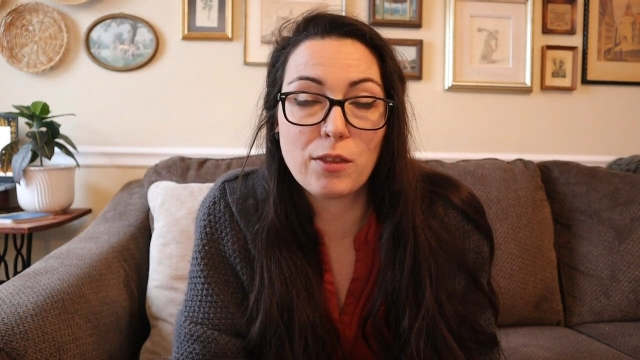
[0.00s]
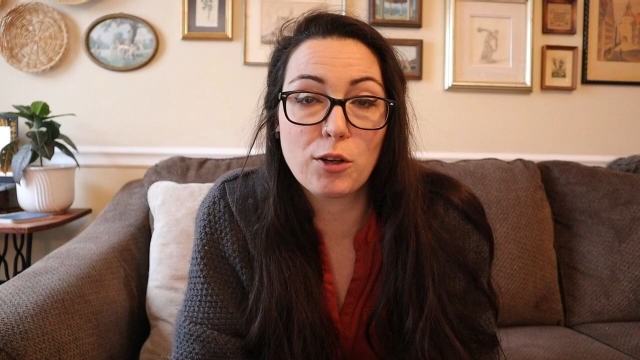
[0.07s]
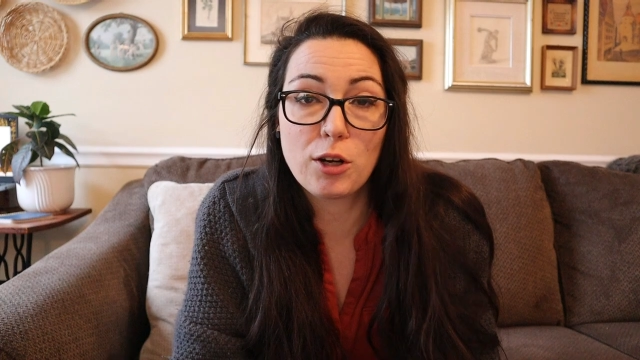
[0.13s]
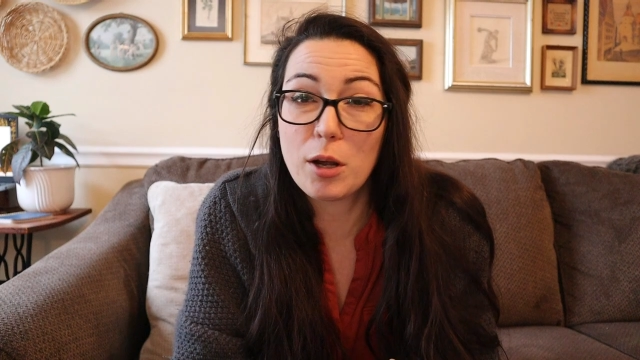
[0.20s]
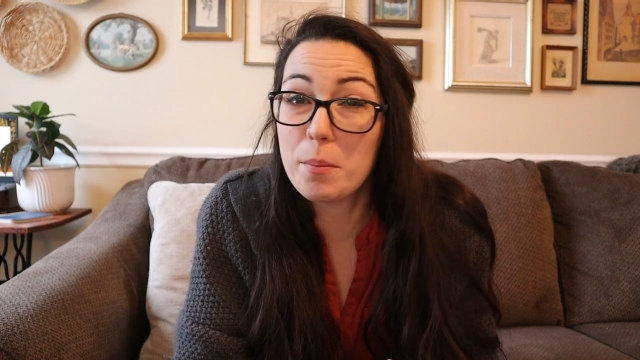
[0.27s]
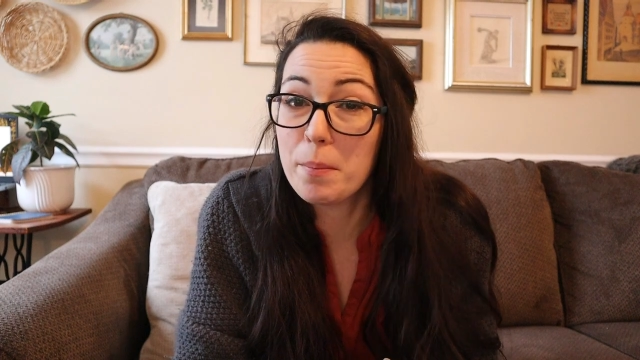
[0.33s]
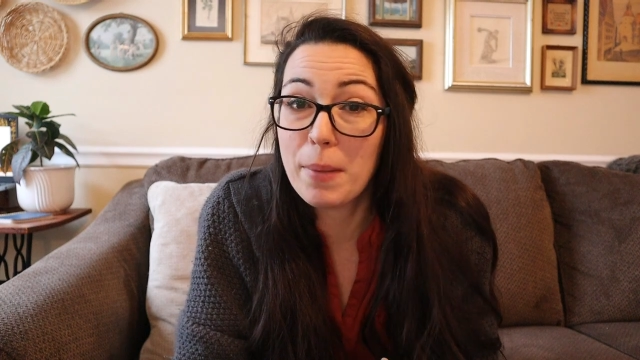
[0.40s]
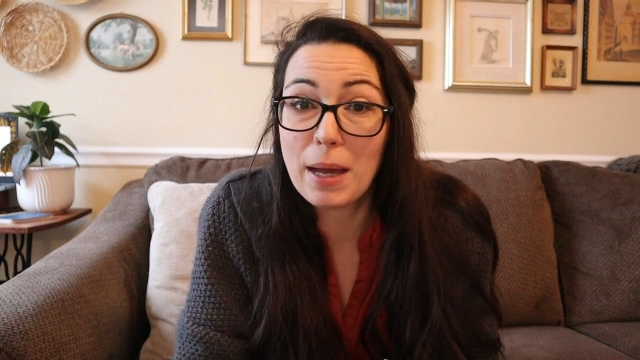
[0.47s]
they're
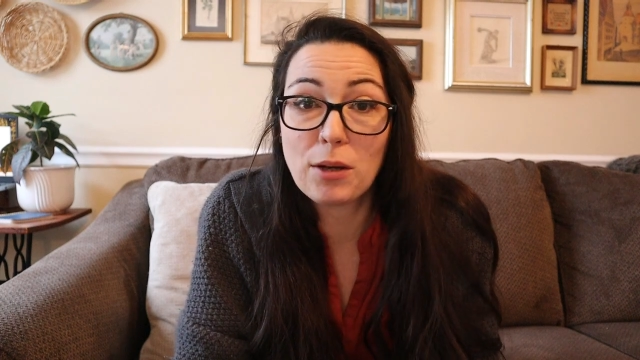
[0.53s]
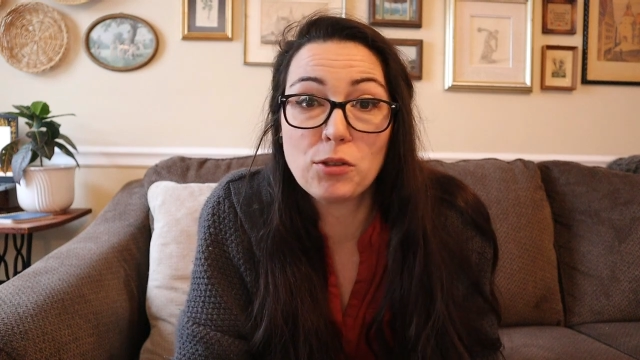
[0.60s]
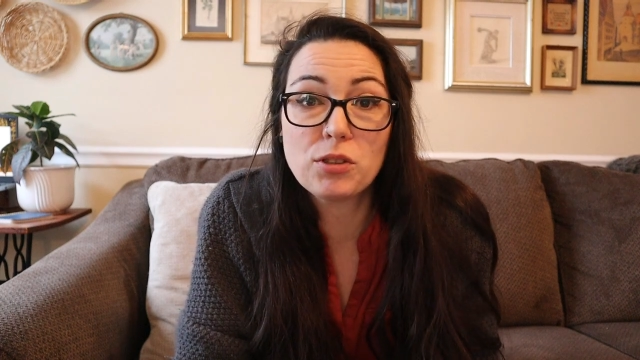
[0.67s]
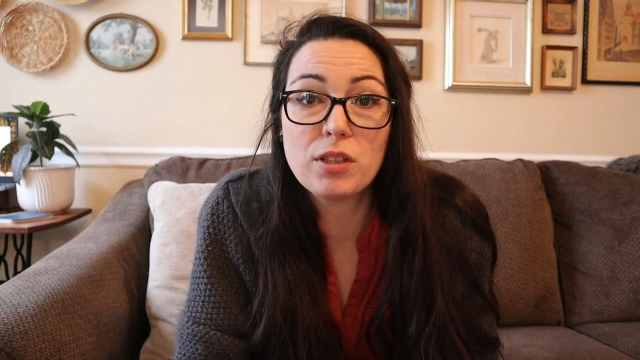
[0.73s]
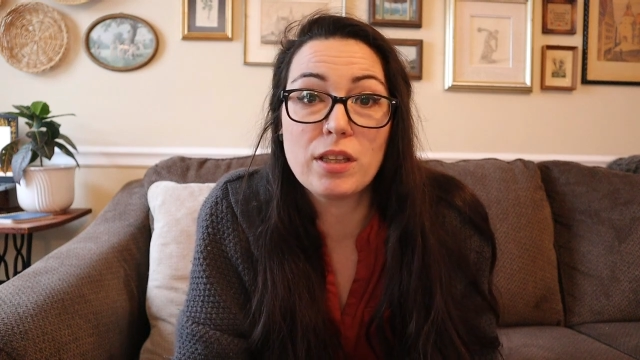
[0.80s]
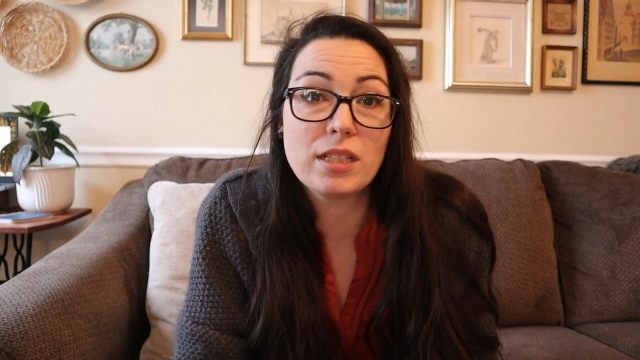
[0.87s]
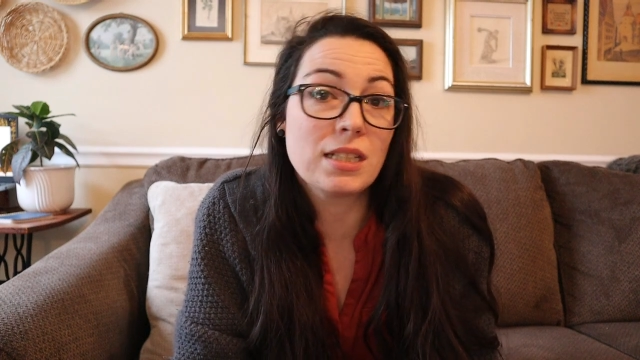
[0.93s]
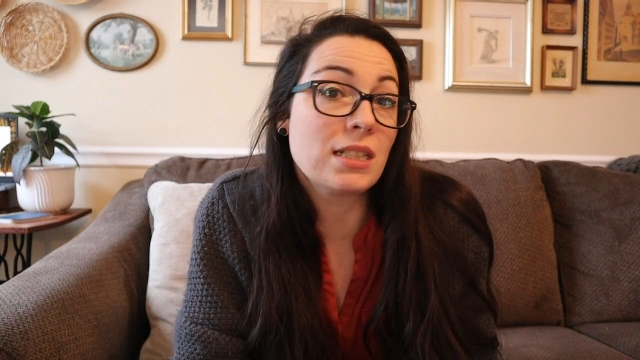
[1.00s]

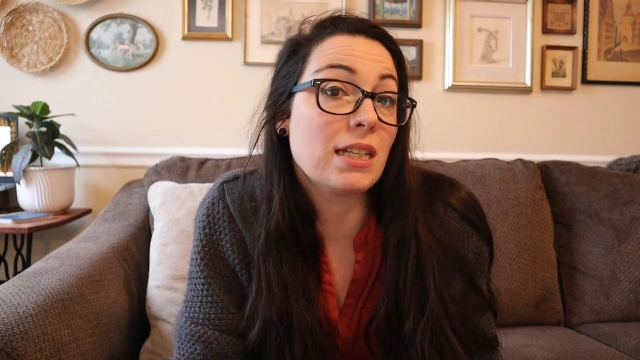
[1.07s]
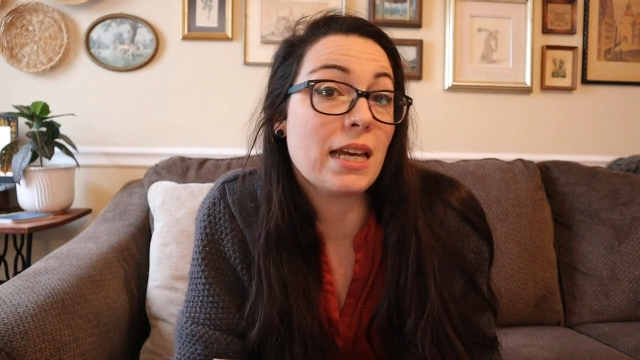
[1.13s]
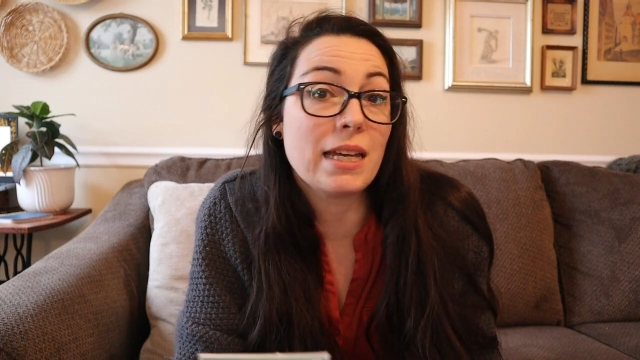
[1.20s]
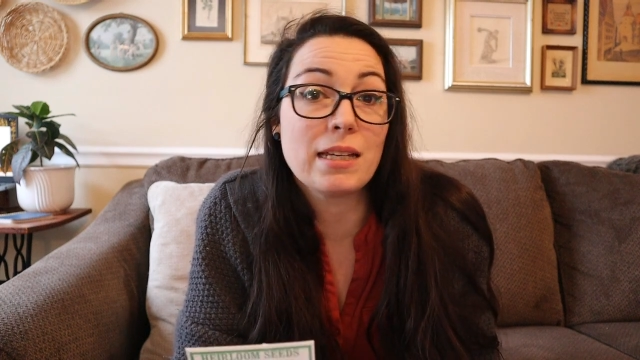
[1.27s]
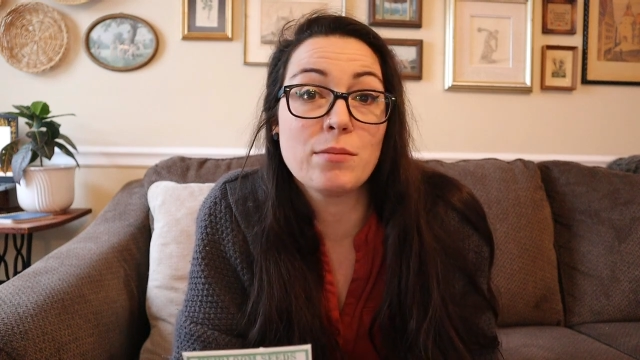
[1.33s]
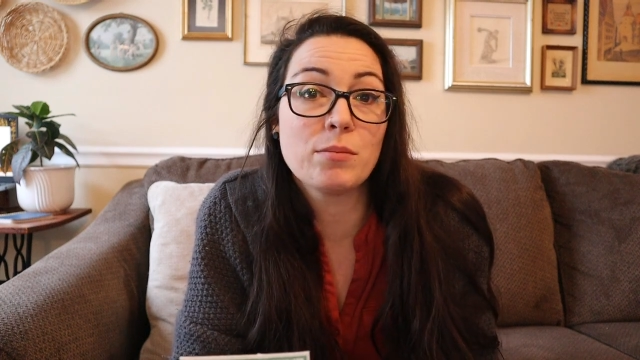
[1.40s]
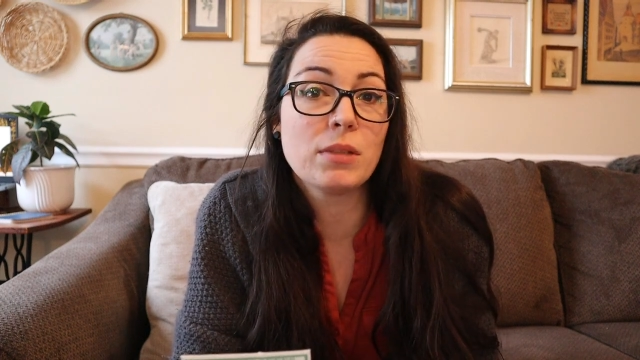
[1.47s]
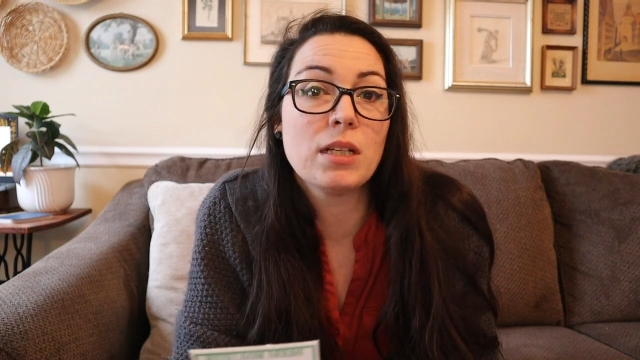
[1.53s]
about the
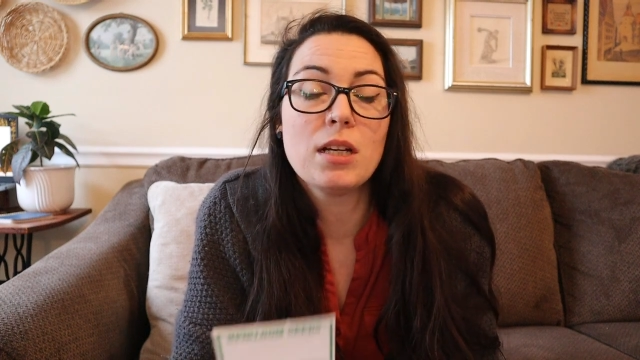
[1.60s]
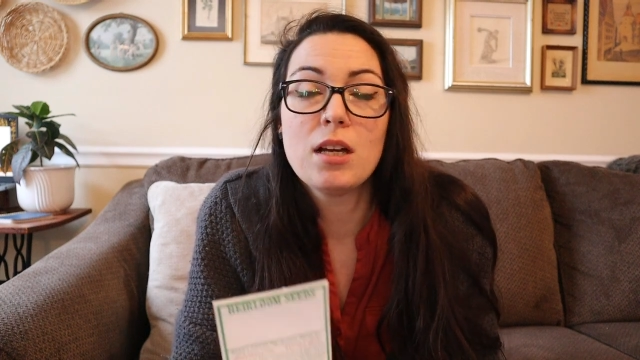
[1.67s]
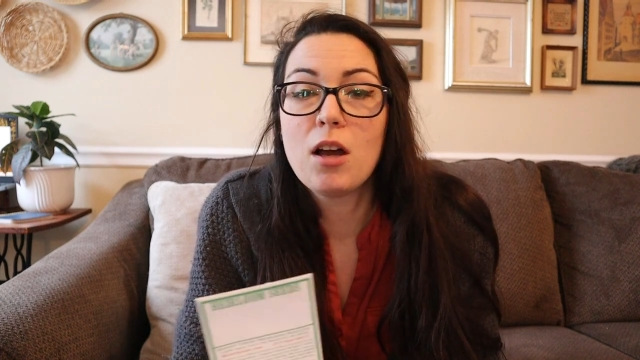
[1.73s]
same